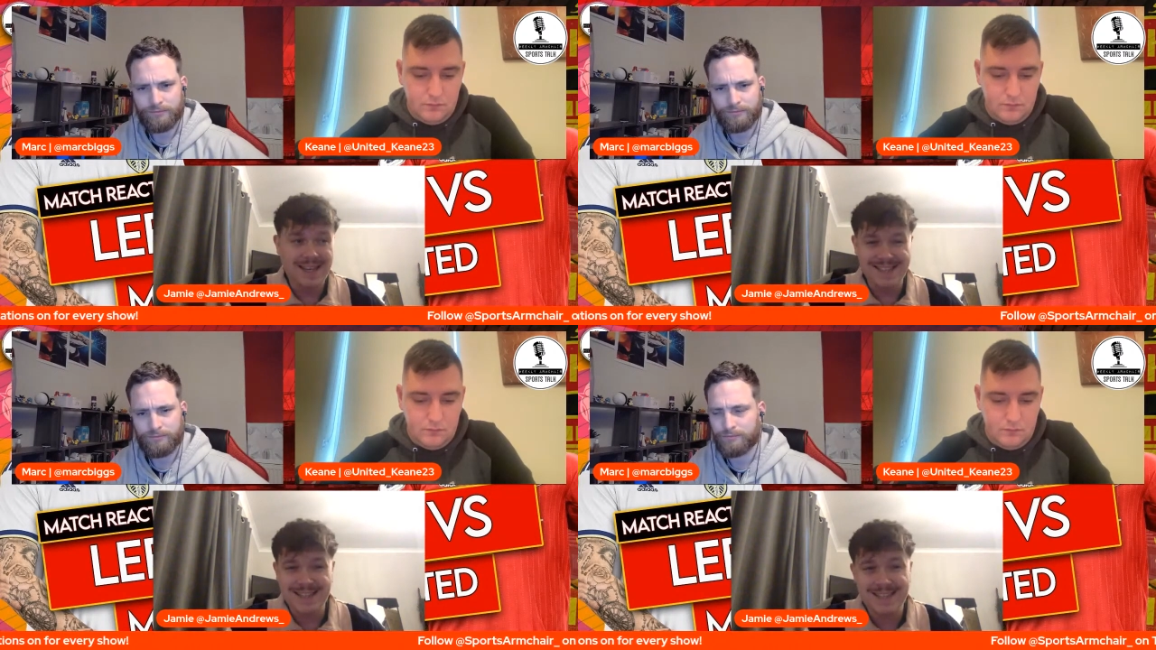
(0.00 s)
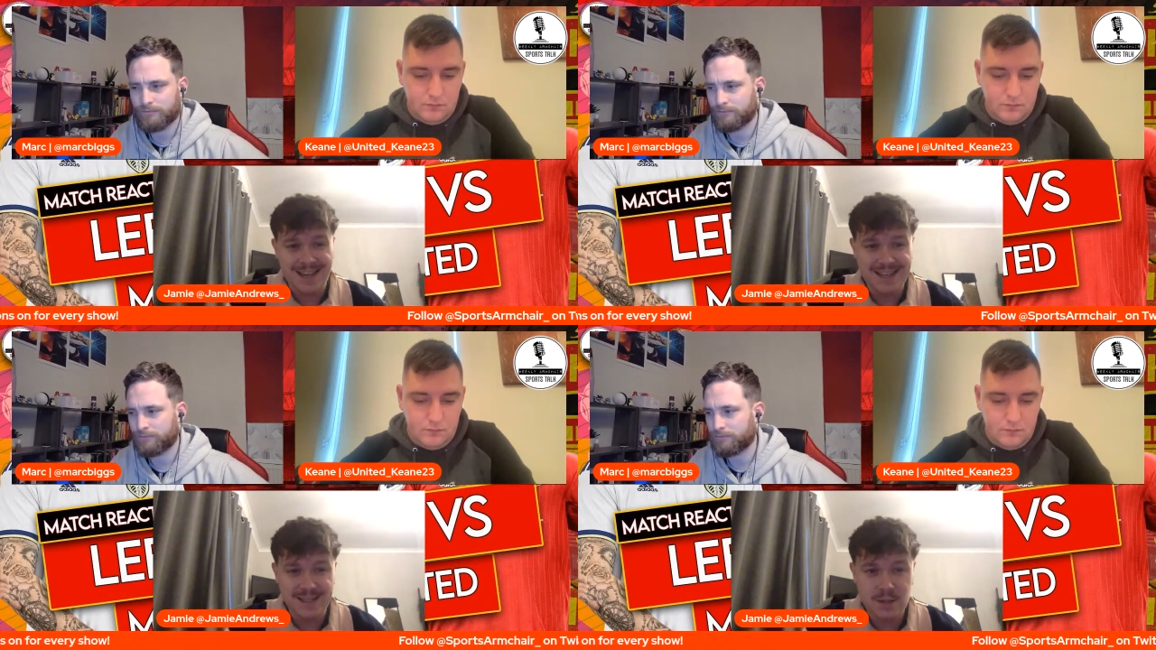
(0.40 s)
Speaker 1: Like, it's
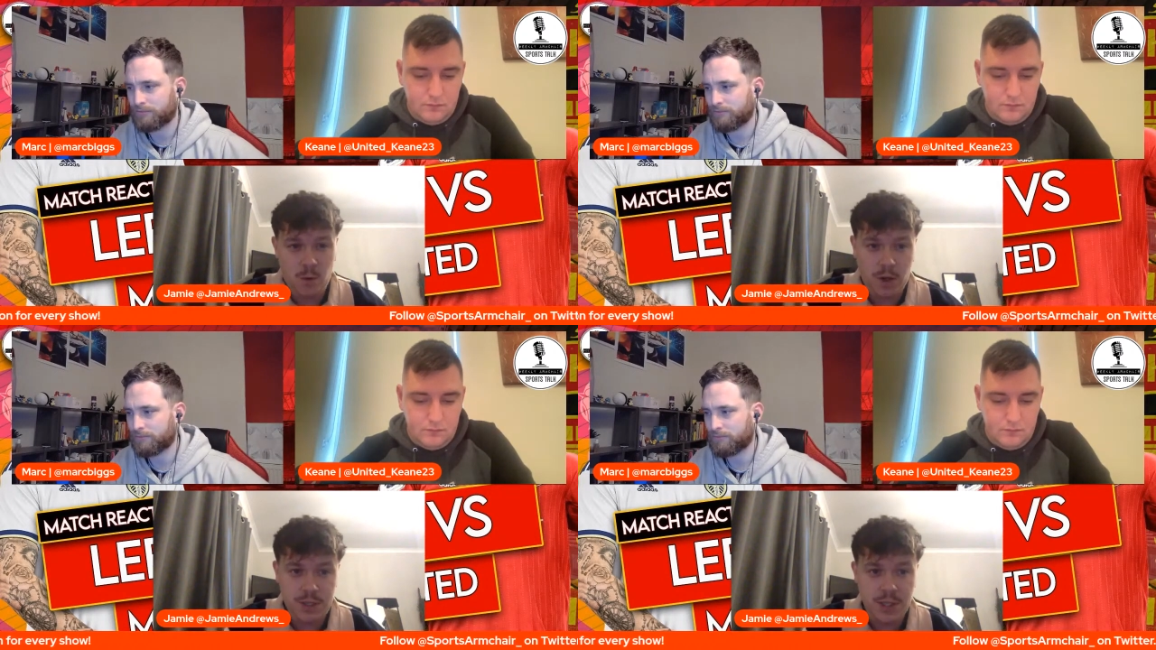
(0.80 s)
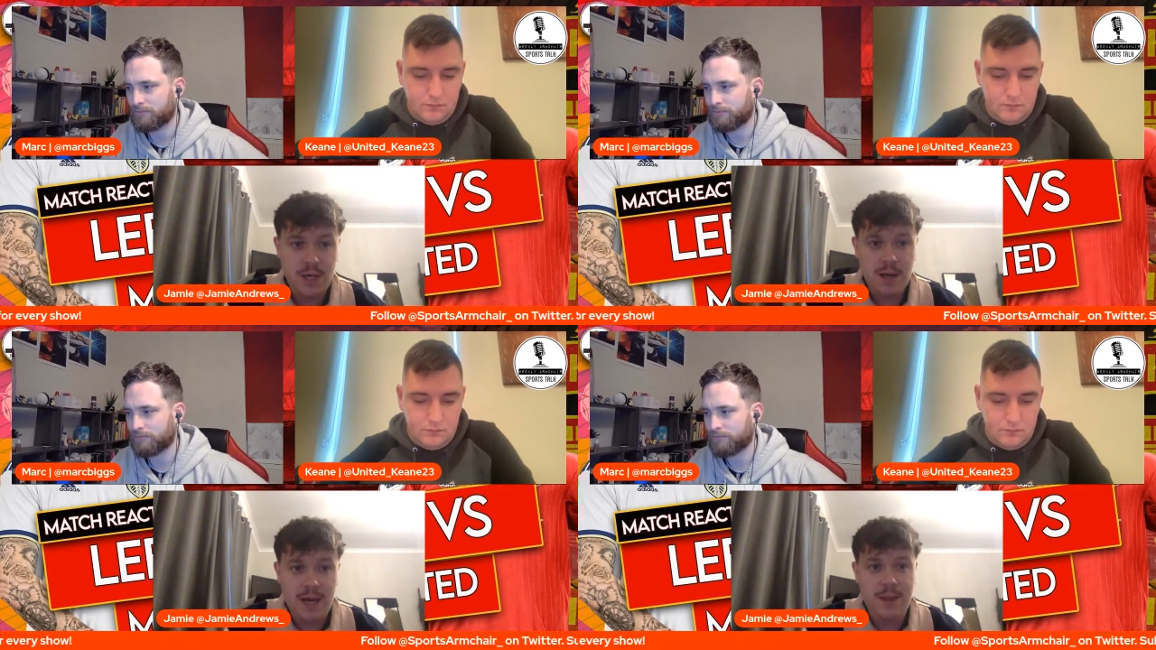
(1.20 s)
exciting to
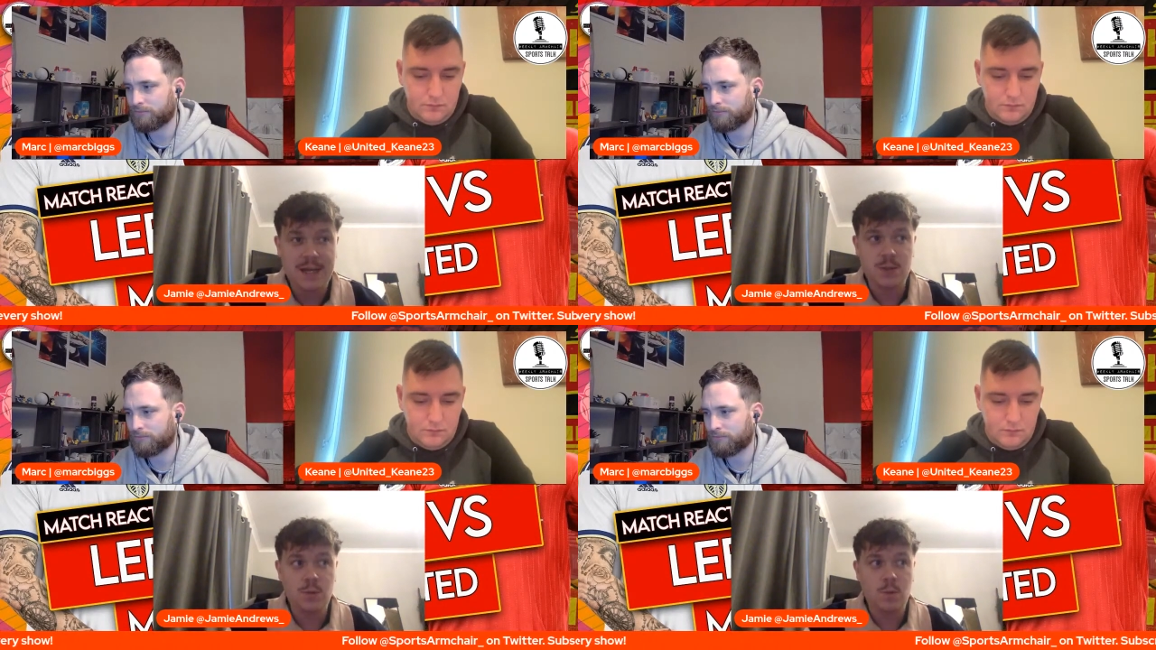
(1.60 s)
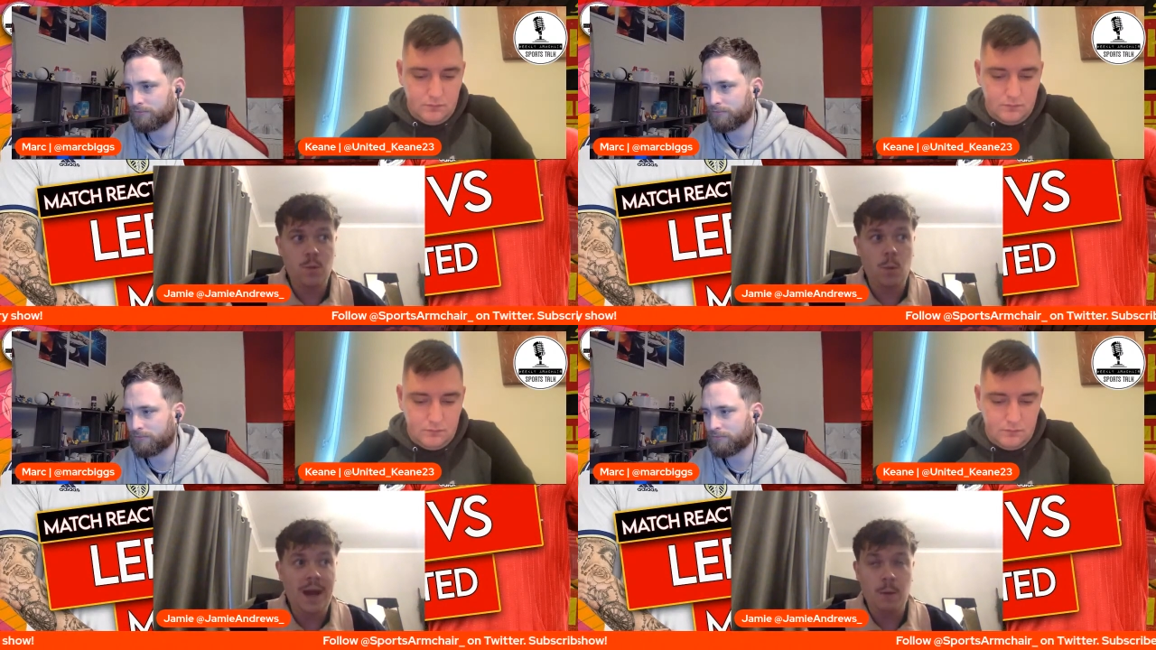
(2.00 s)
watch, and that's
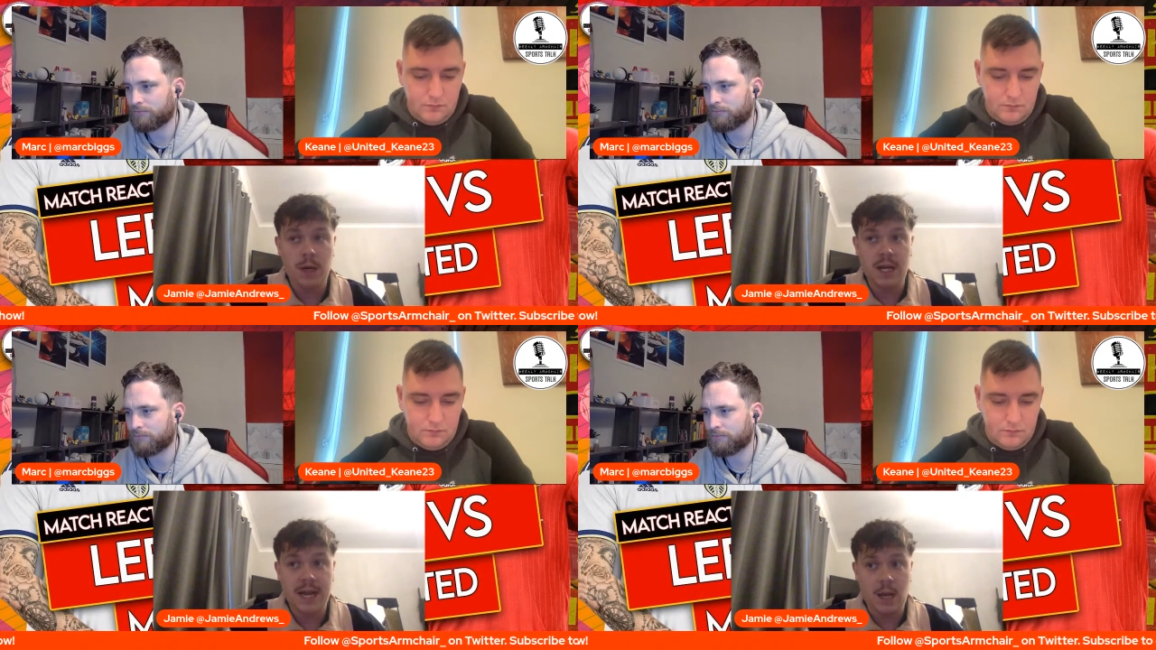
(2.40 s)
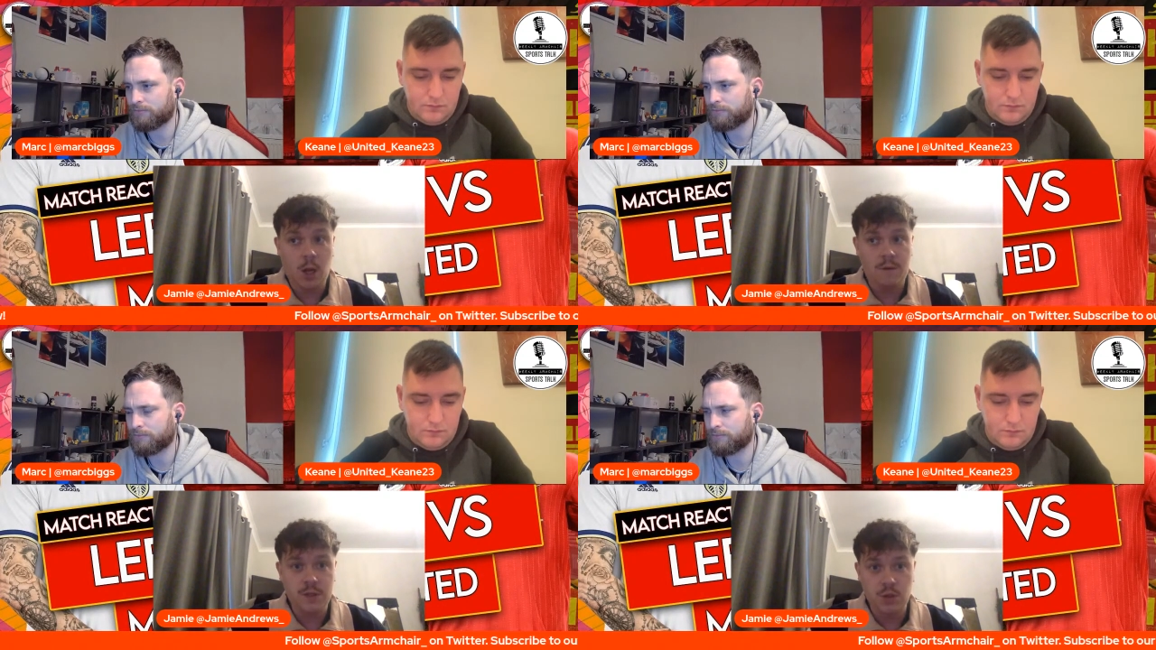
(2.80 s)
where we're going to
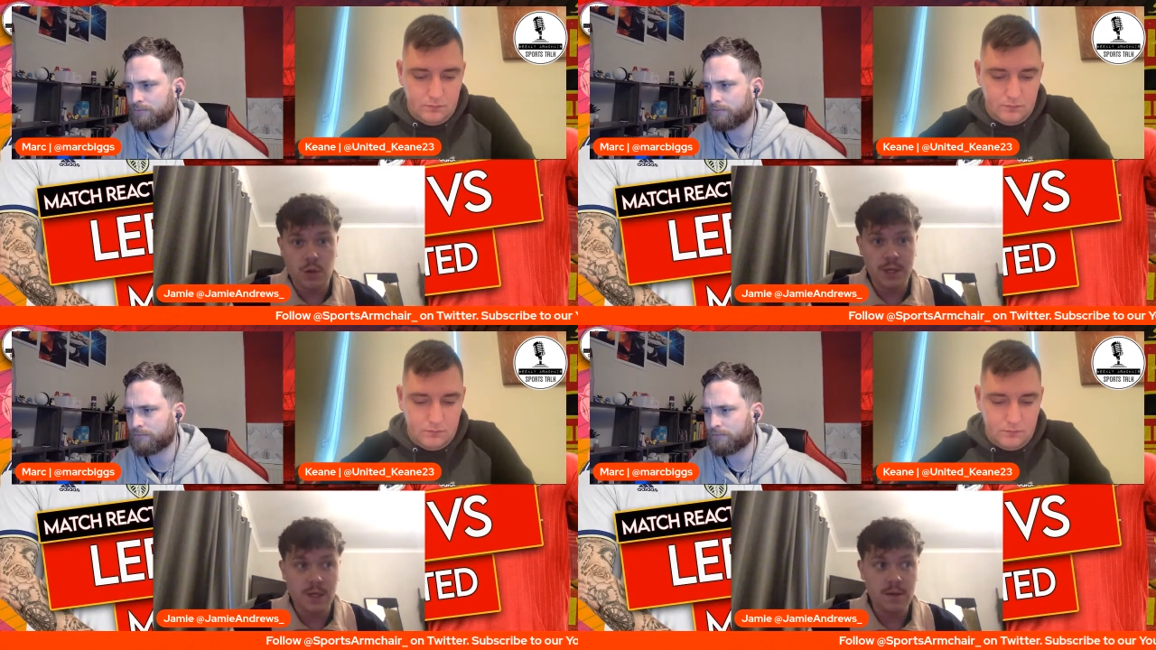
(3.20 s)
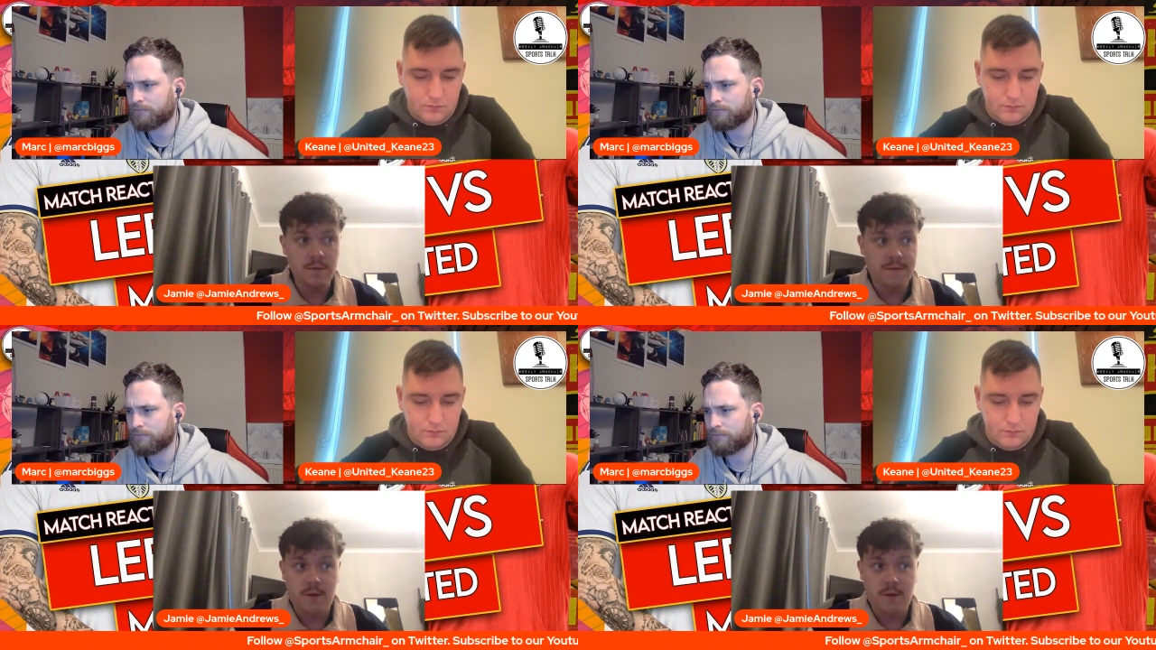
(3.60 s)
get a lot of joy